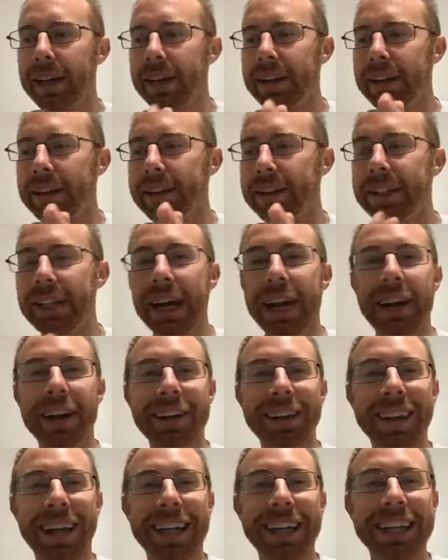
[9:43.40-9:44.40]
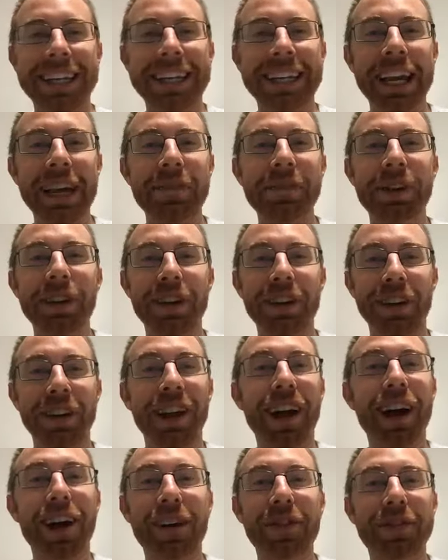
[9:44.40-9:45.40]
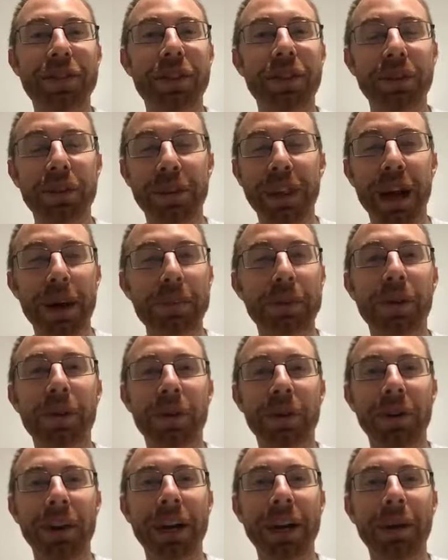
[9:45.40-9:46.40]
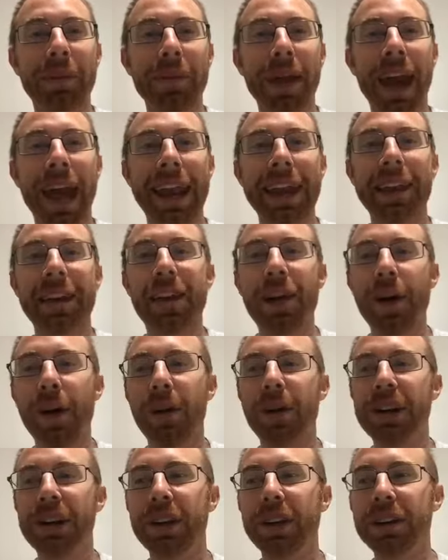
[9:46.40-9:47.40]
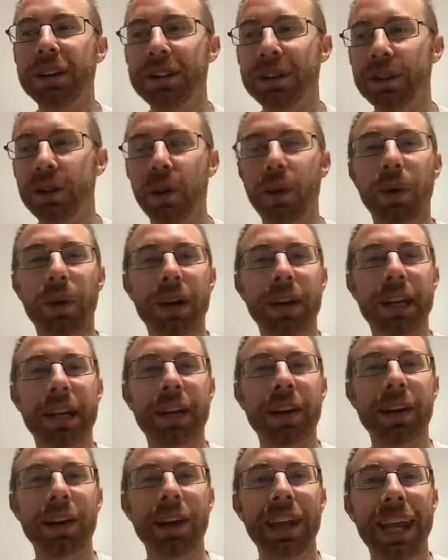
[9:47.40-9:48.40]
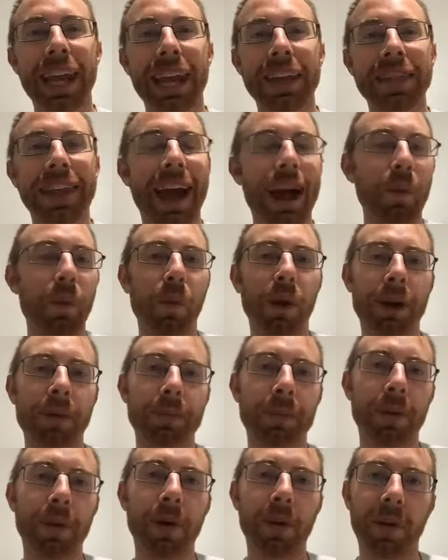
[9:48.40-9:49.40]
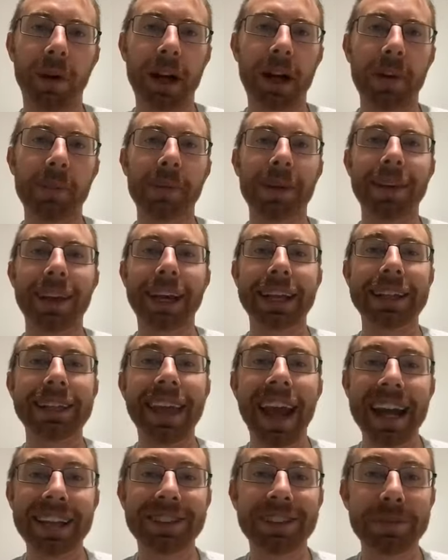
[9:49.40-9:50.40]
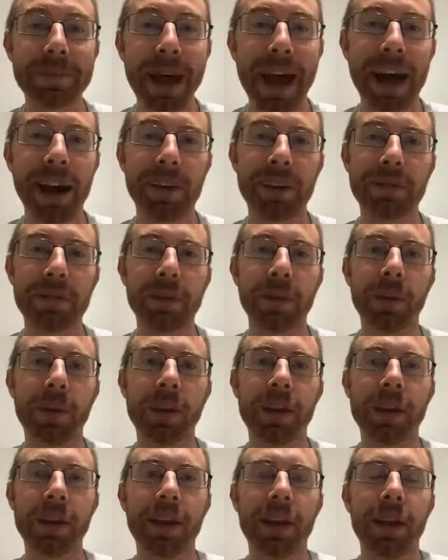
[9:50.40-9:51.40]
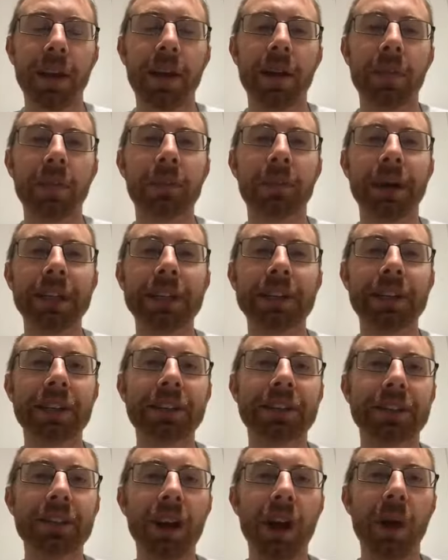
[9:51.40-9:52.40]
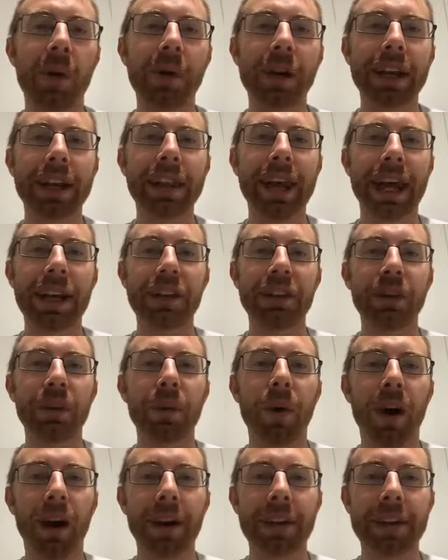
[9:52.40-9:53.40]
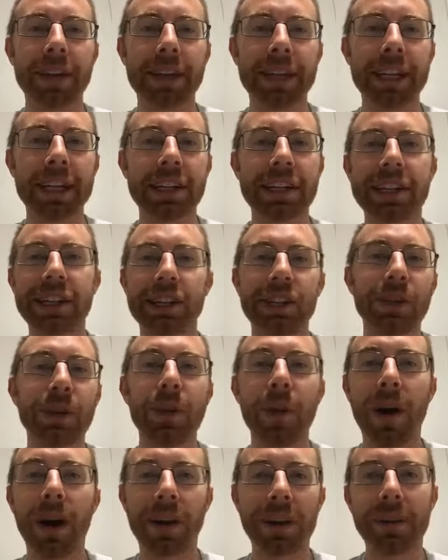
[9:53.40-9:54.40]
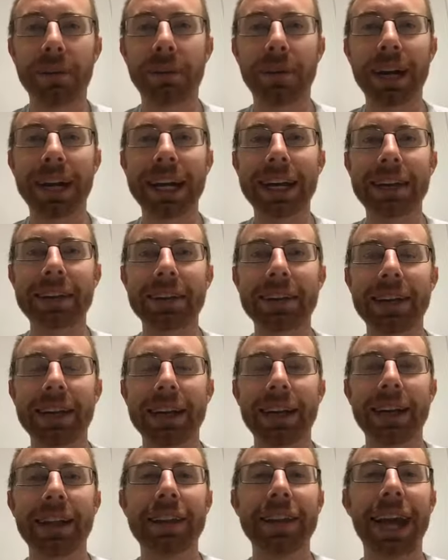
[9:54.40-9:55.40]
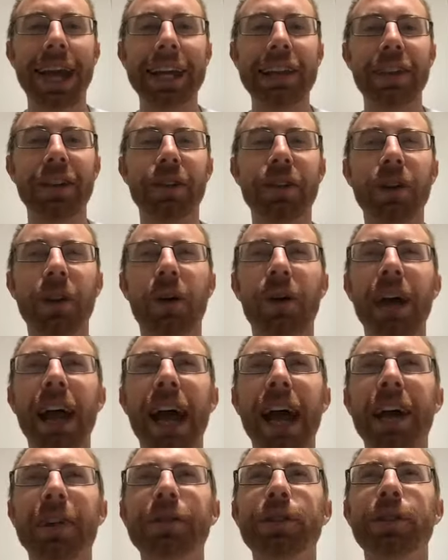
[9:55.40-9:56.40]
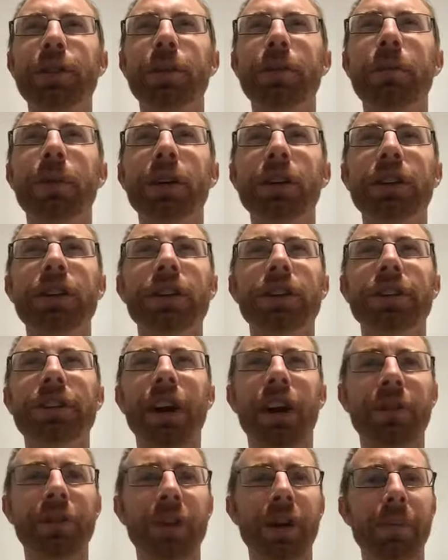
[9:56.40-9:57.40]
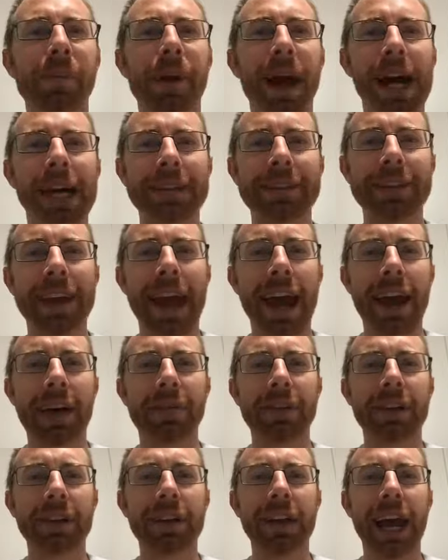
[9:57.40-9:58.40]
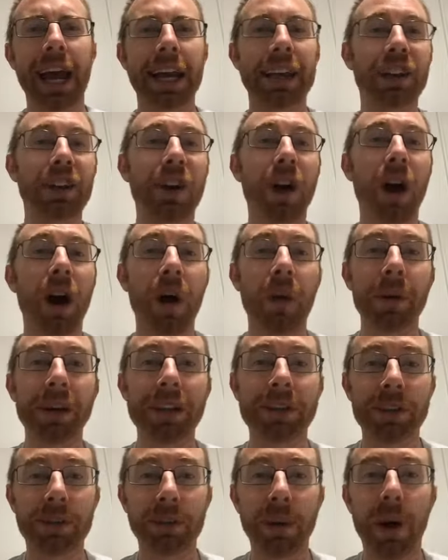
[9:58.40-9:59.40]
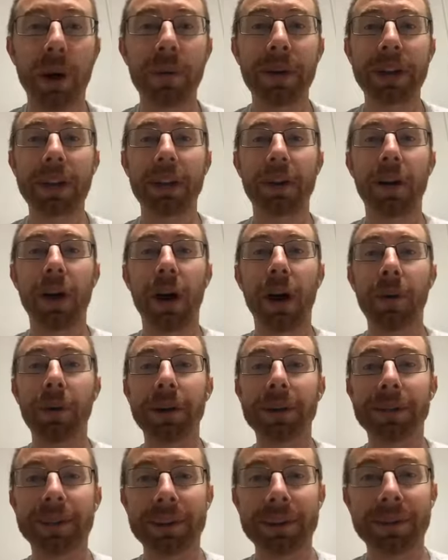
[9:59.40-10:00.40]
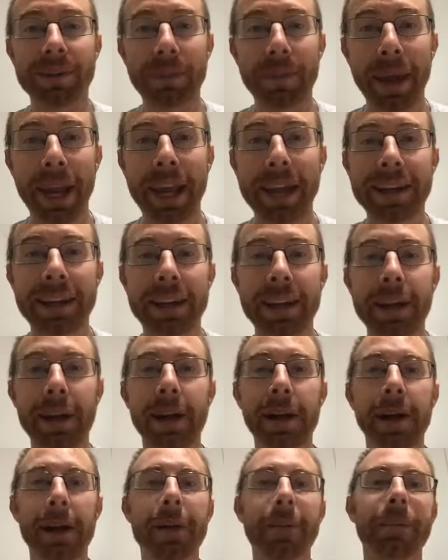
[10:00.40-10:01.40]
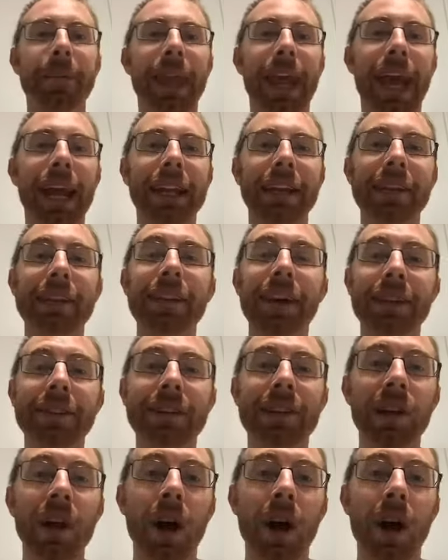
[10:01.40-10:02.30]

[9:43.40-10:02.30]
share, like, give your love through that program and know your story in that one program. Like, that's powerful. But just knowing that you are the niche and you are the brand, that you don't have to put yourself in a box ever, and you're always growing, you're always expanding, and it doesn't